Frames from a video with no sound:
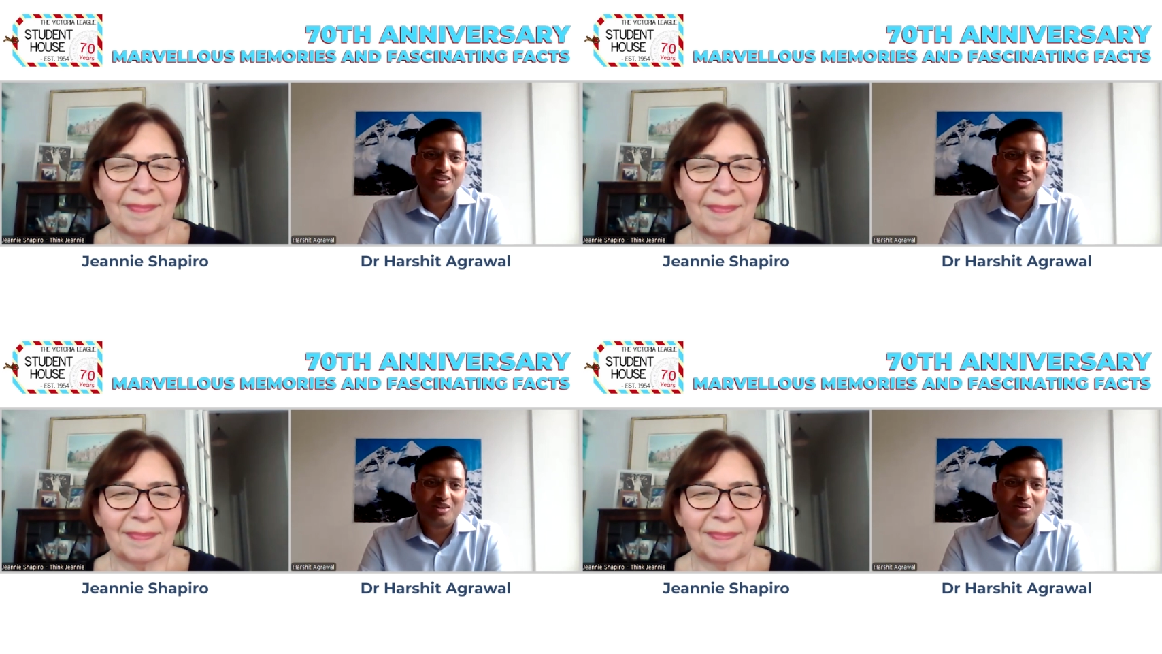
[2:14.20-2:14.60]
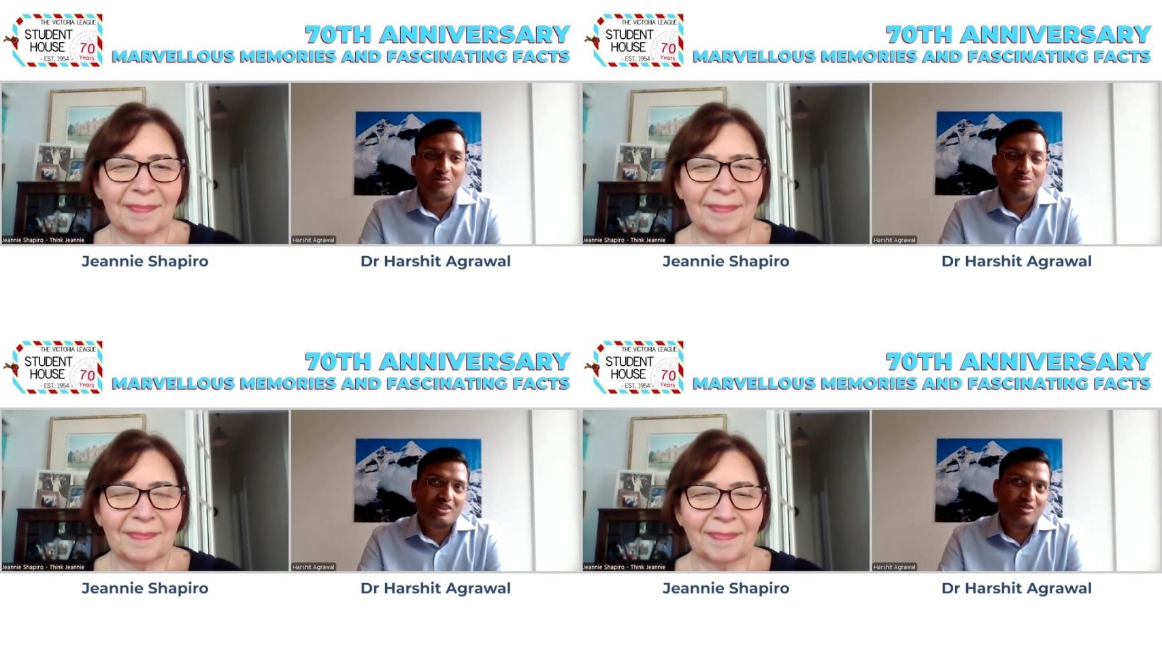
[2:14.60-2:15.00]
Speaker 1: So
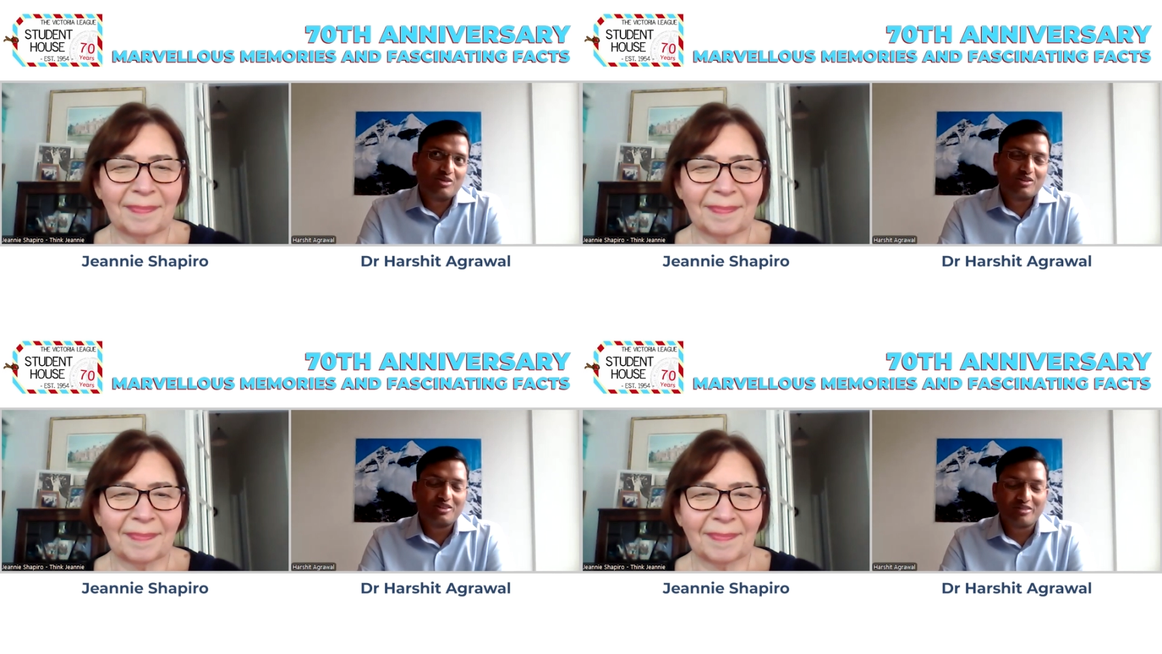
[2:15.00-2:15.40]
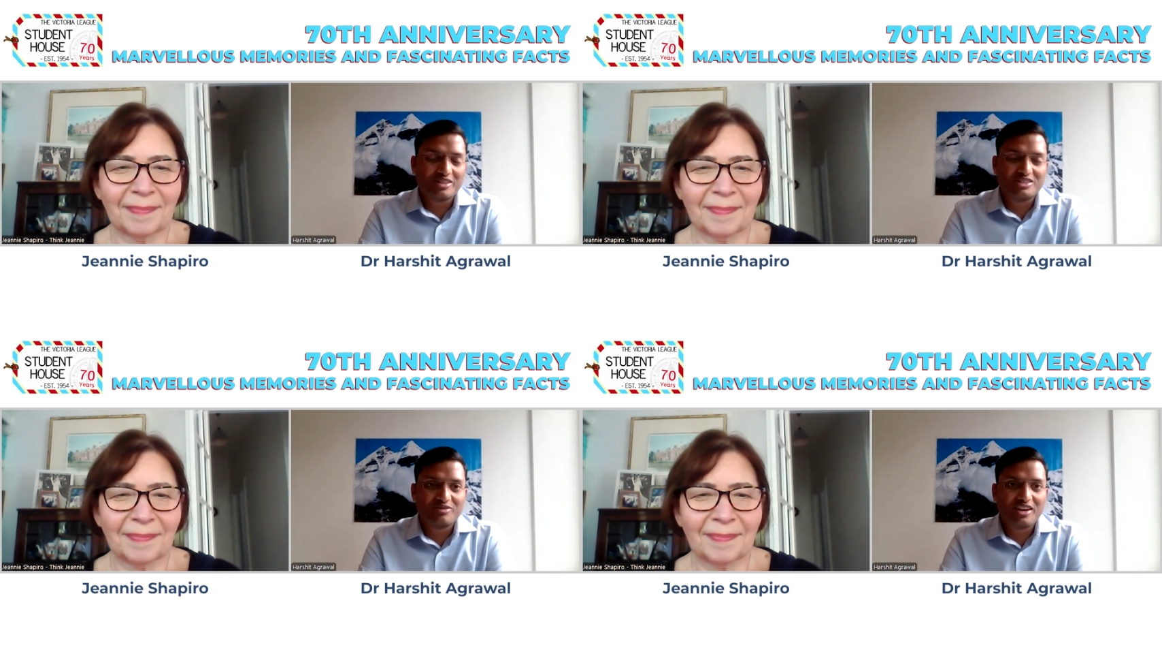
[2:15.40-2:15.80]
that was one of the
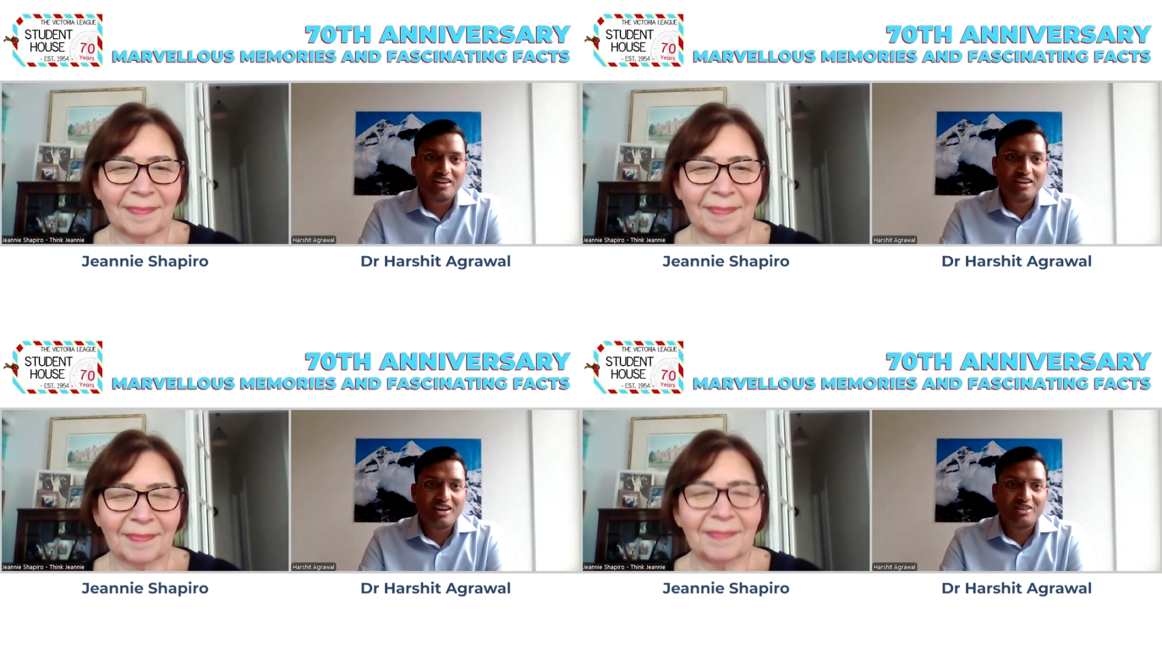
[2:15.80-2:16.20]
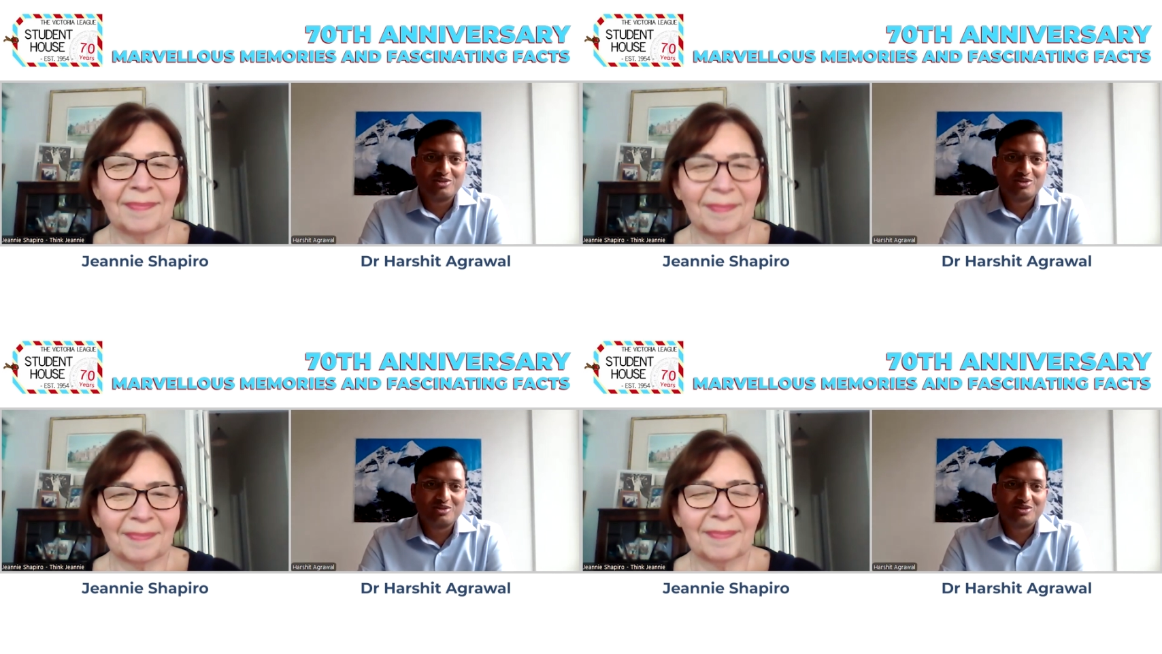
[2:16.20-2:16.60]
reasons why I
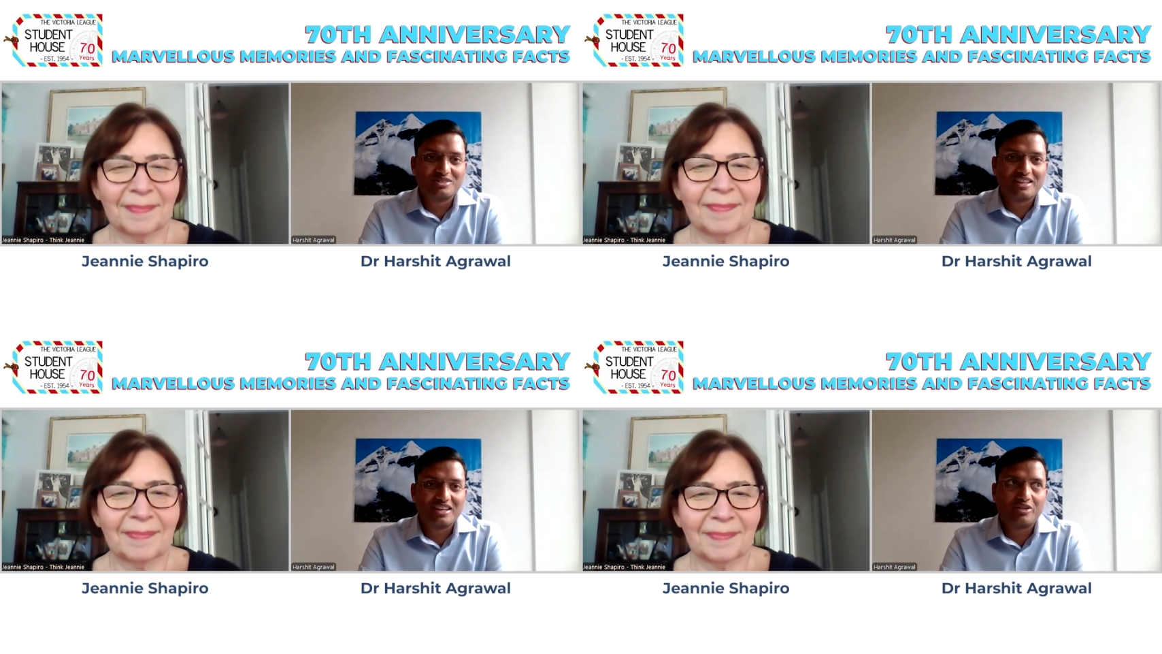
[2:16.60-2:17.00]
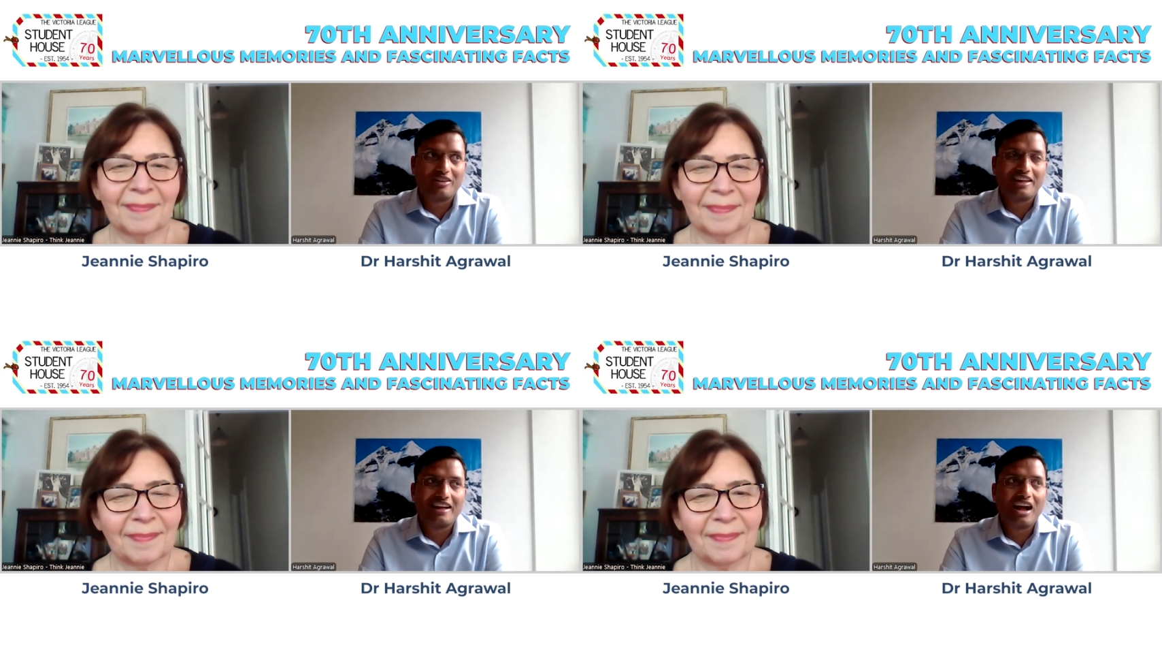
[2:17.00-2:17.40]
chose
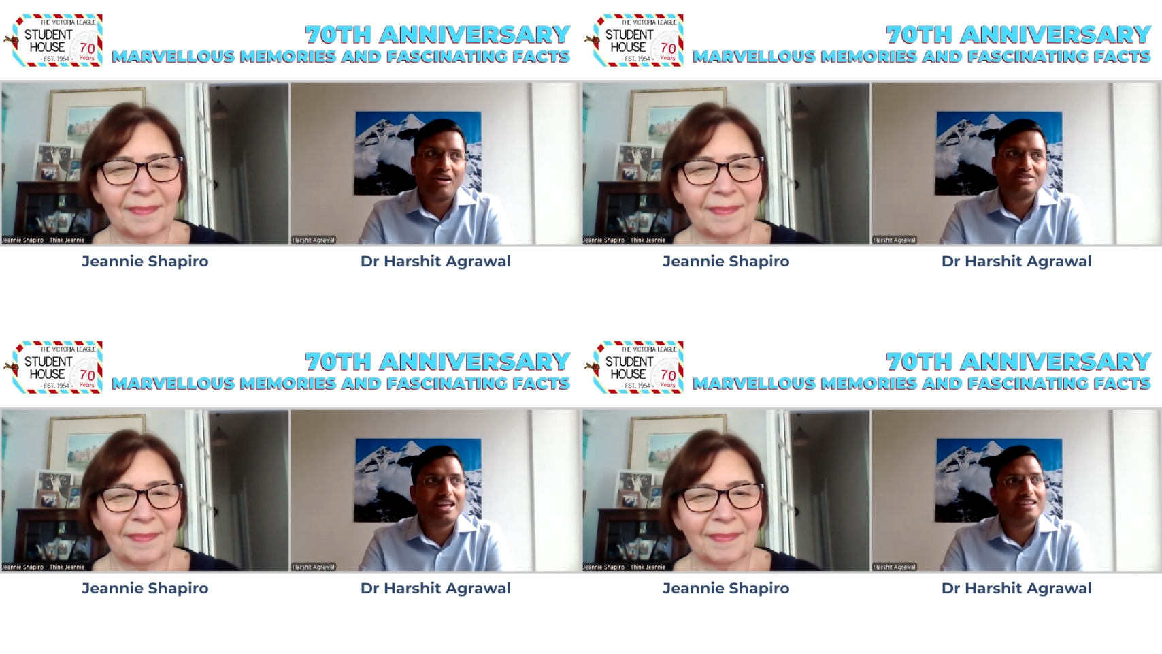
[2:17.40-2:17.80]
Victoria League House.